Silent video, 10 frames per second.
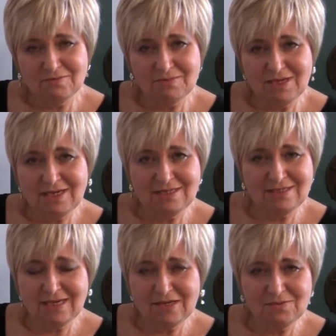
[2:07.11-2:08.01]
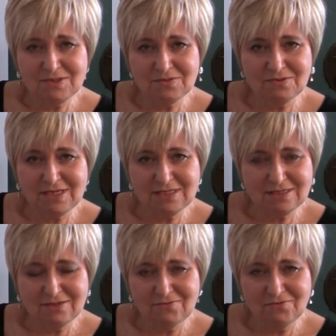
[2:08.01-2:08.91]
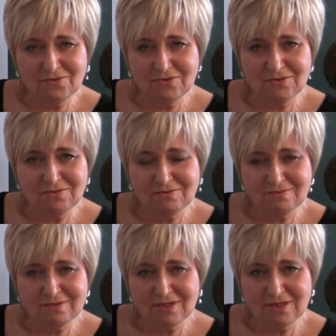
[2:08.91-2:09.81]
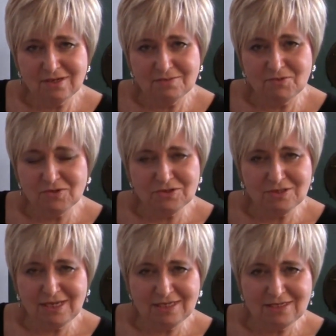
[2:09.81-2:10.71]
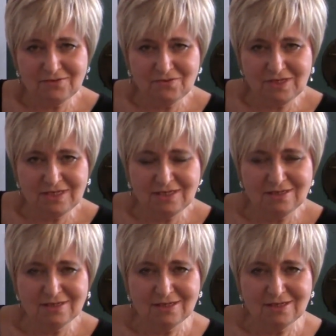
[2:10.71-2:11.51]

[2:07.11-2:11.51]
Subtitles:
my dad was arrested for commercial activity,